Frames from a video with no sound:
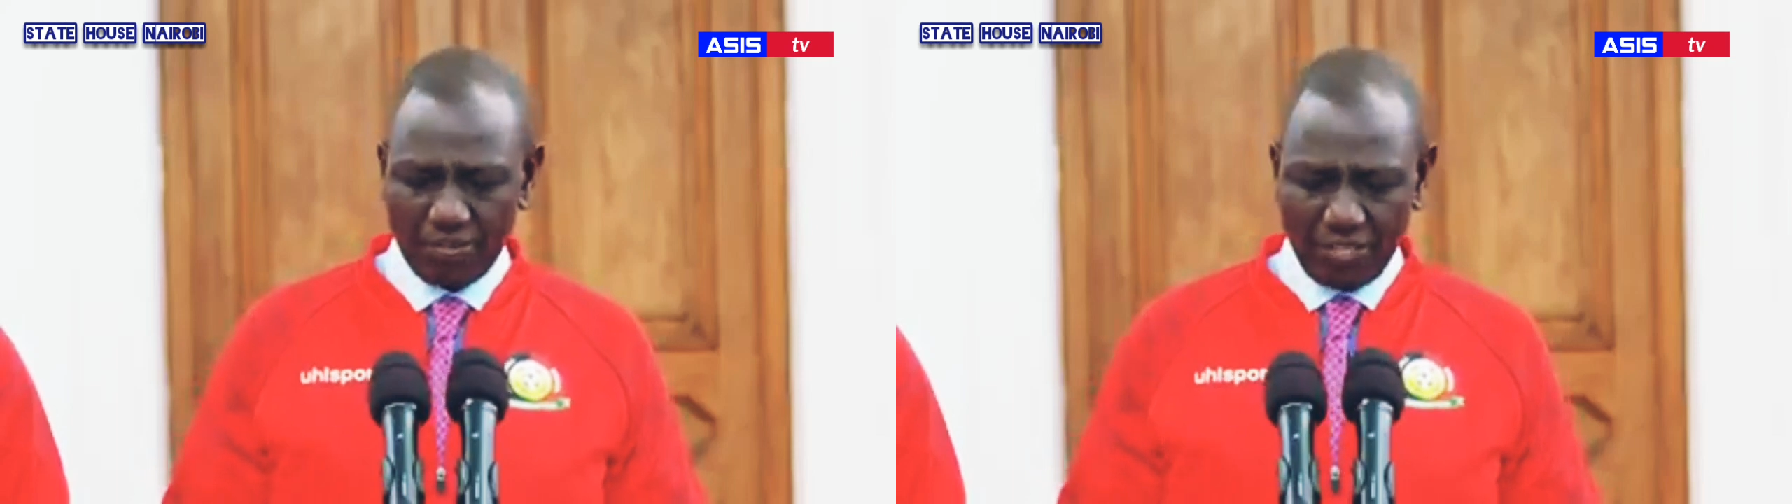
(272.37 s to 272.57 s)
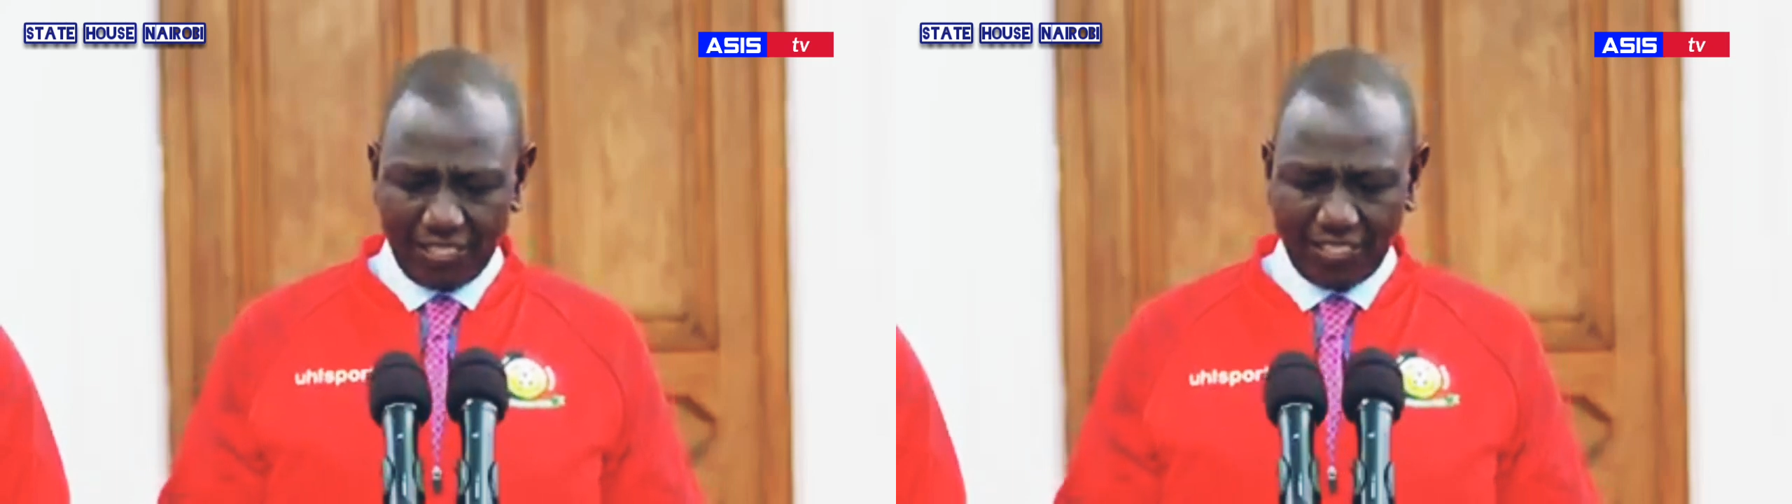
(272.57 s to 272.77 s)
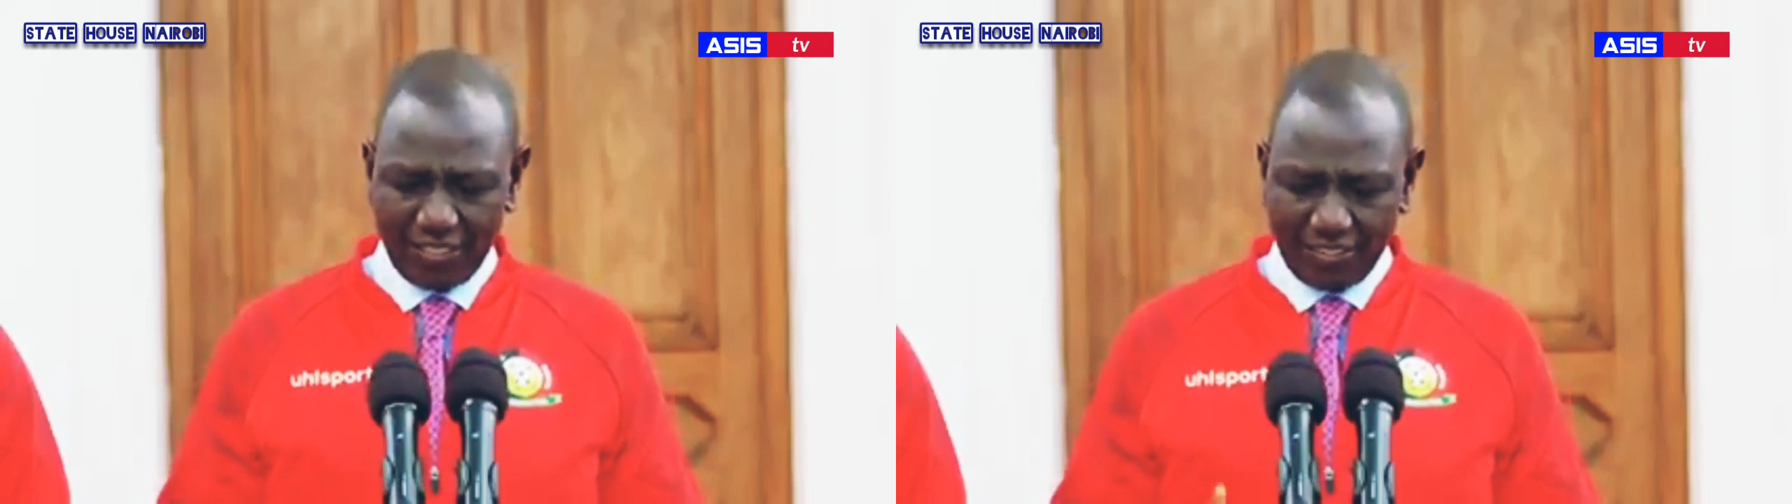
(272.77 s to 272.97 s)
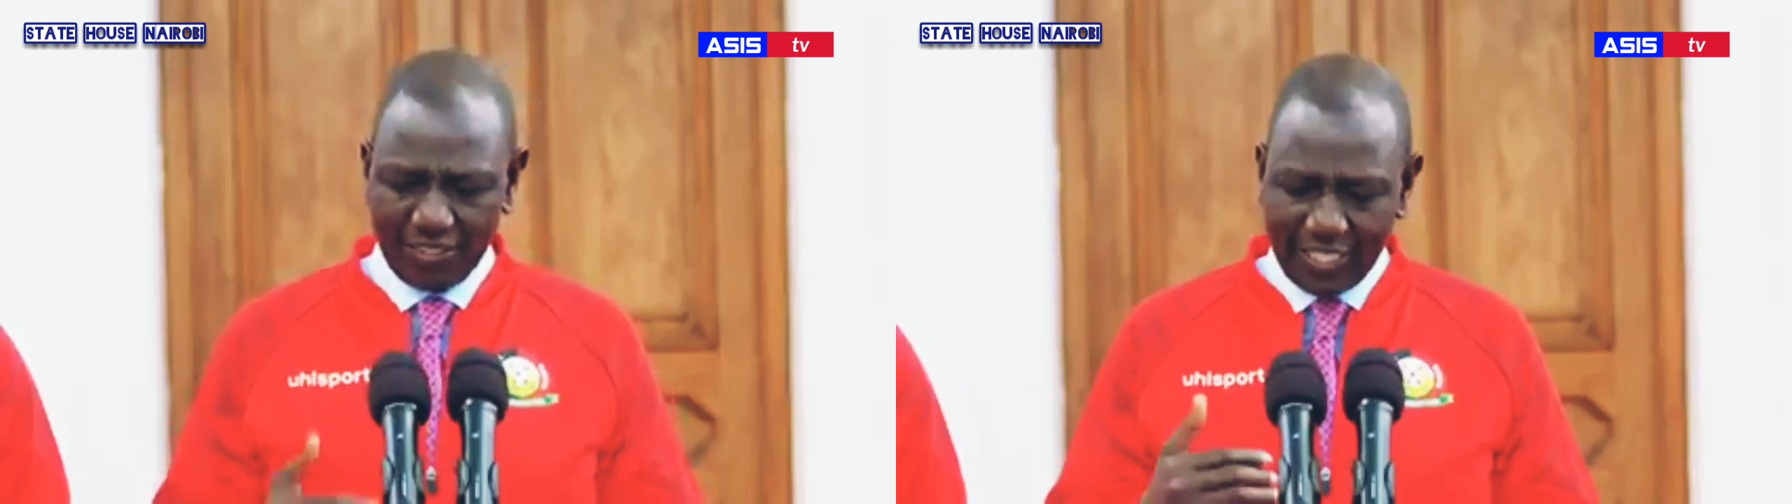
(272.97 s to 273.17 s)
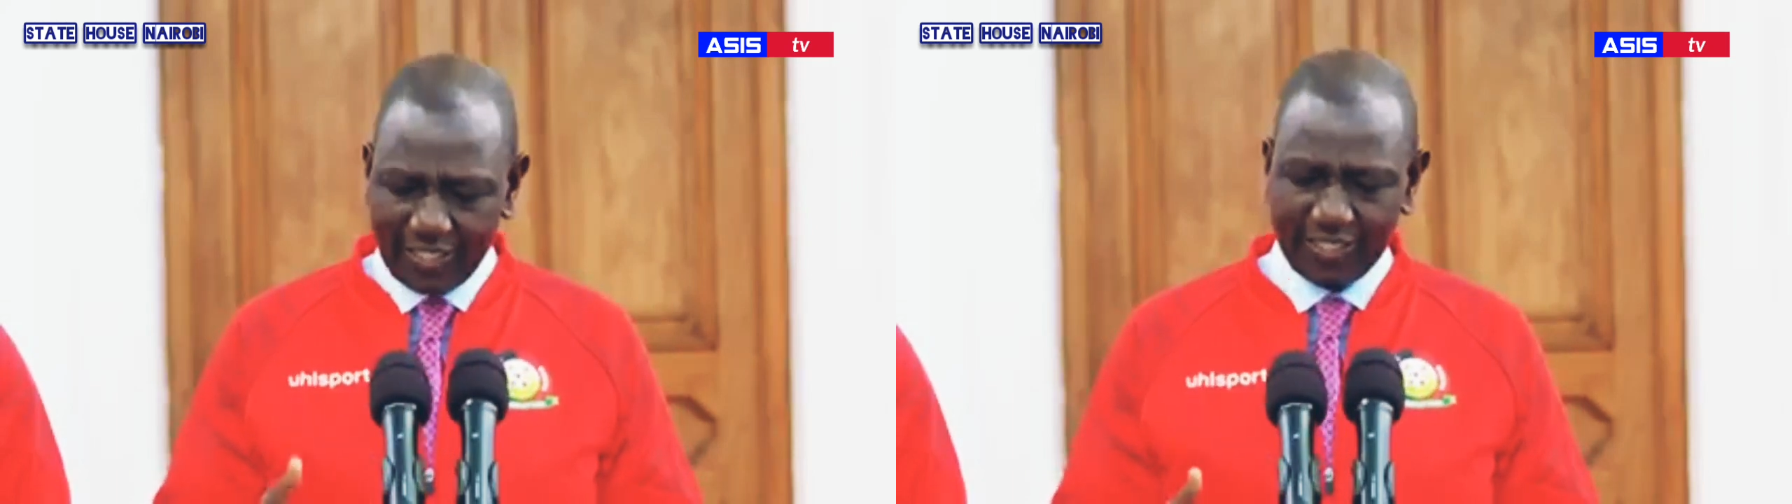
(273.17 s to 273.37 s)
that
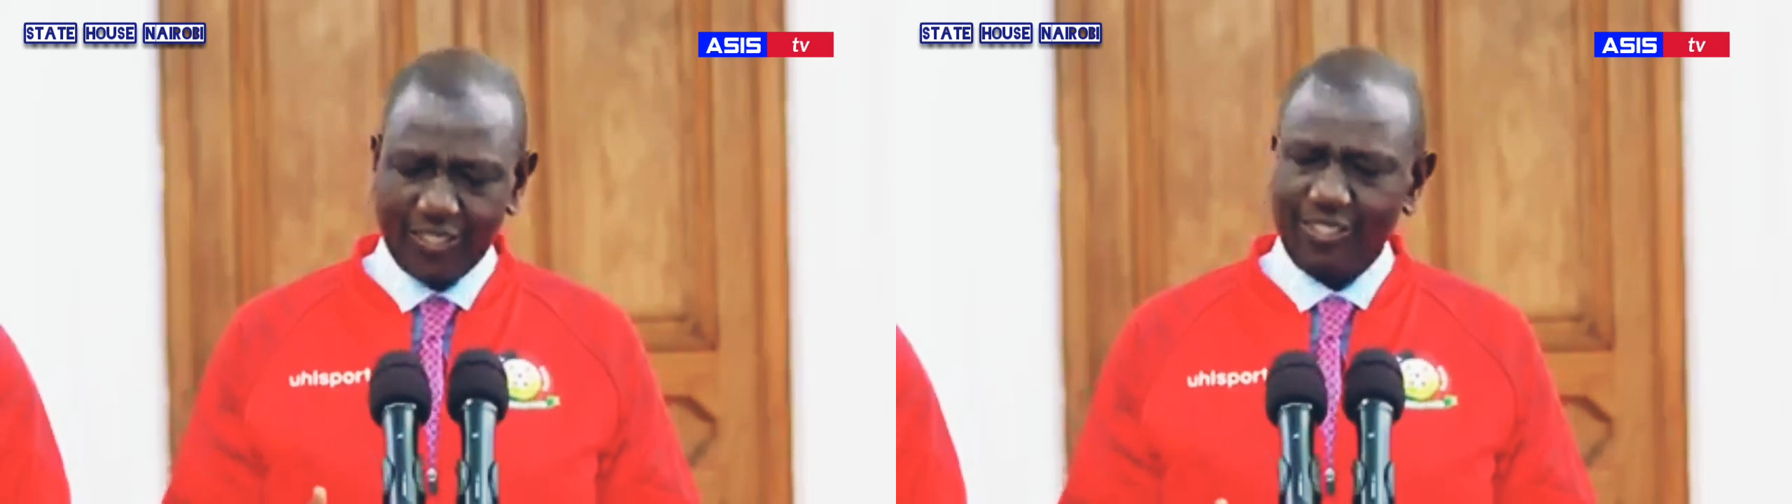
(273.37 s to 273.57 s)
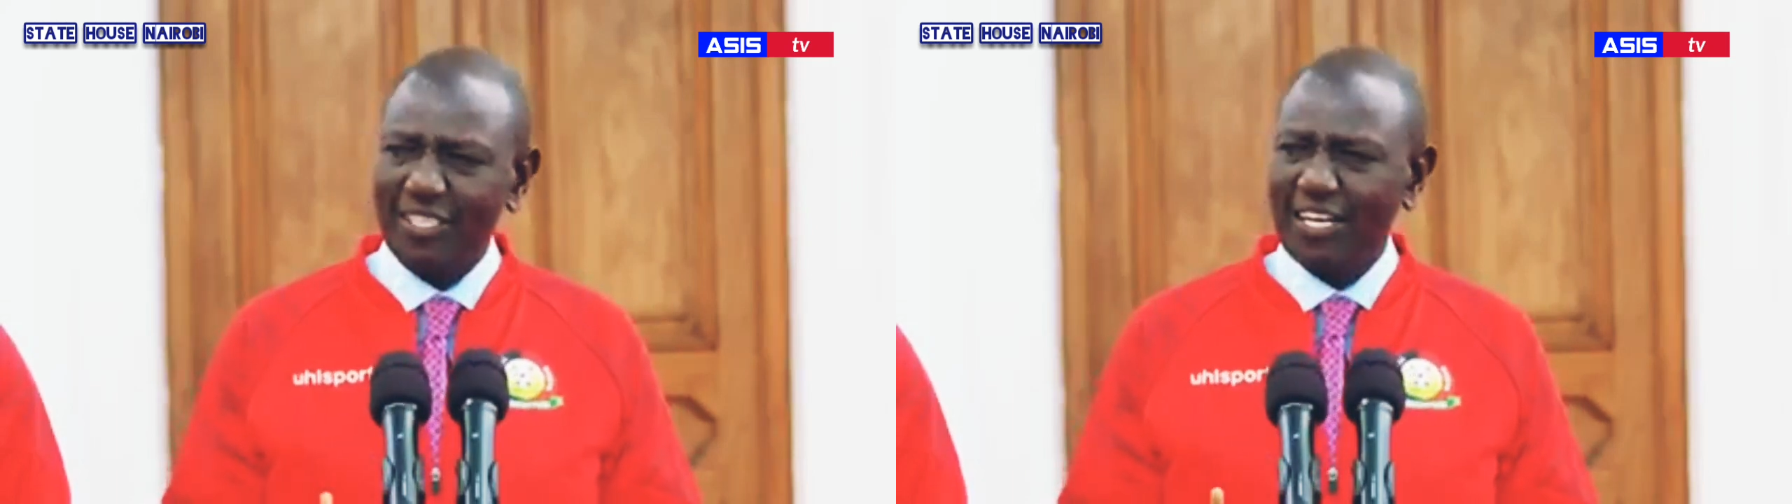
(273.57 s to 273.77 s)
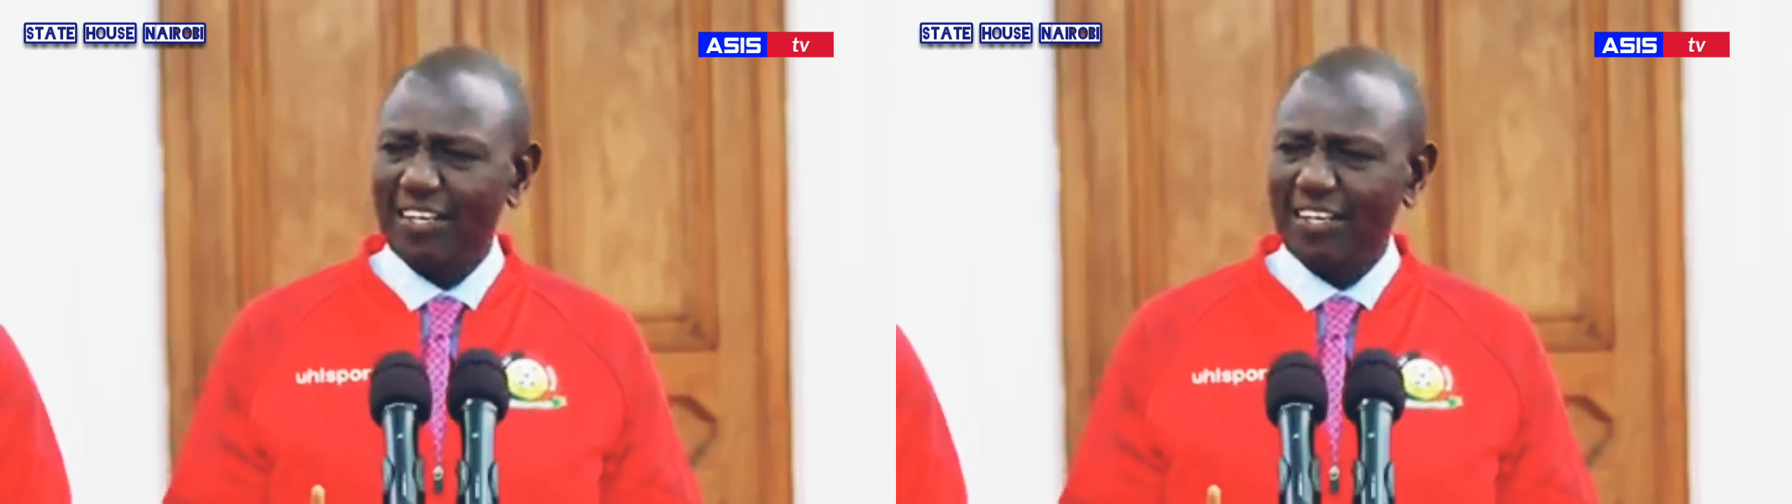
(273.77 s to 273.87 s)
this